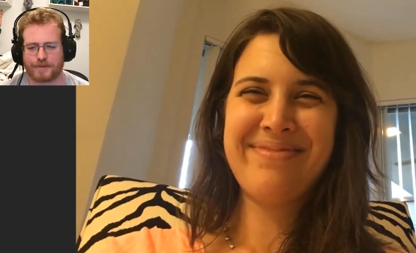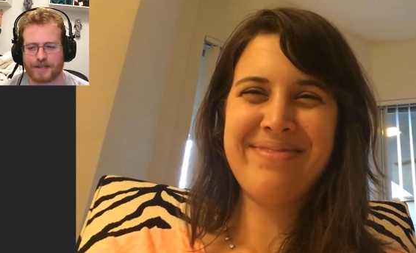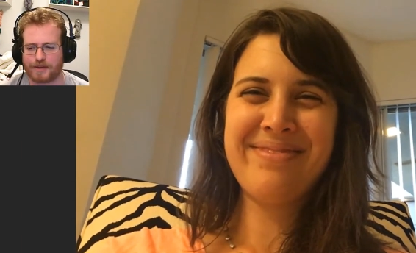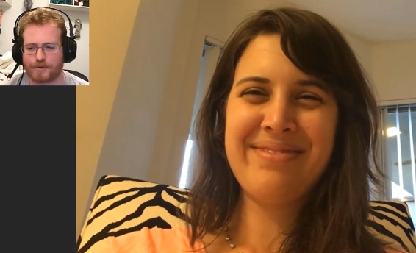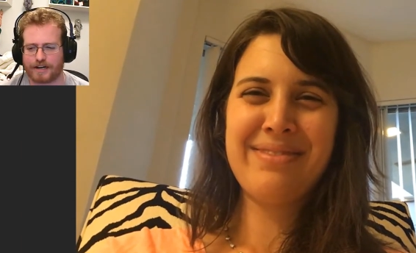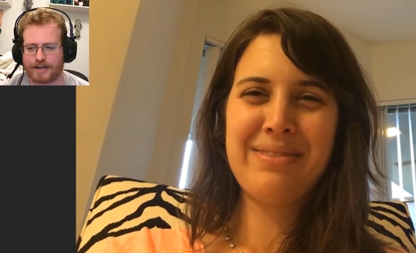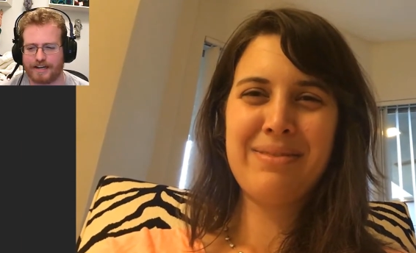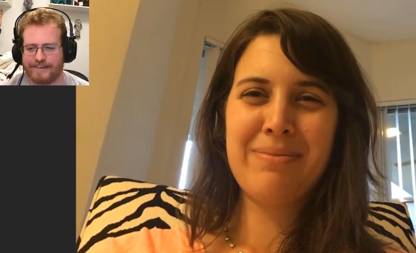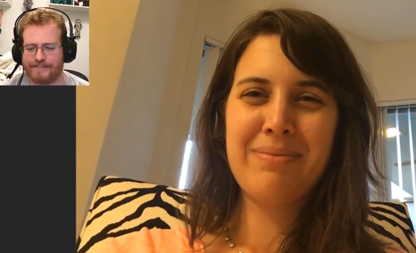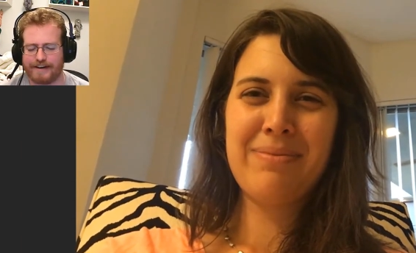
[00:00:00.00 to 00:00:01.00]
Speaker 1: that we're gonna
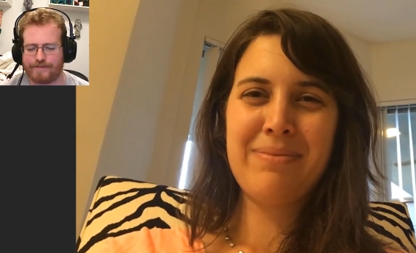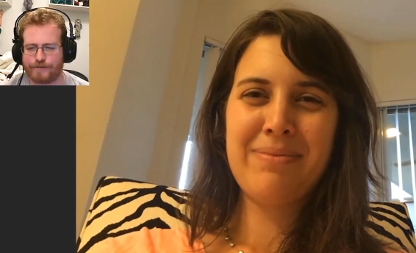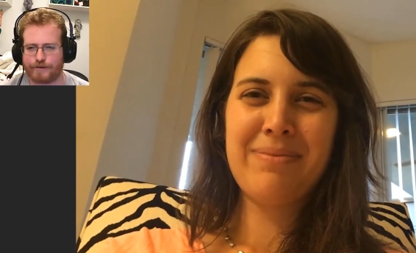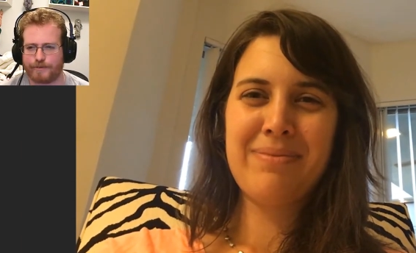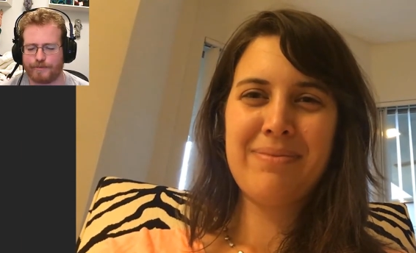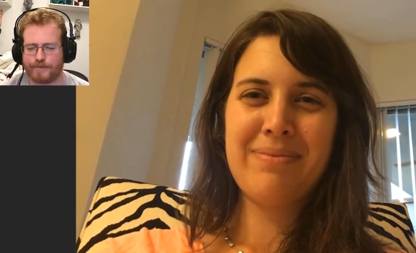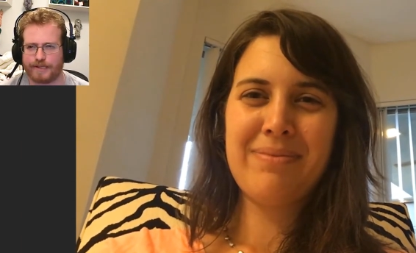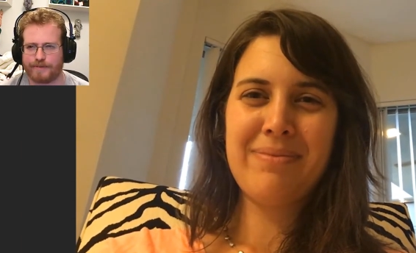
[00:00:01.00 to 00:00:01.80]
inevitably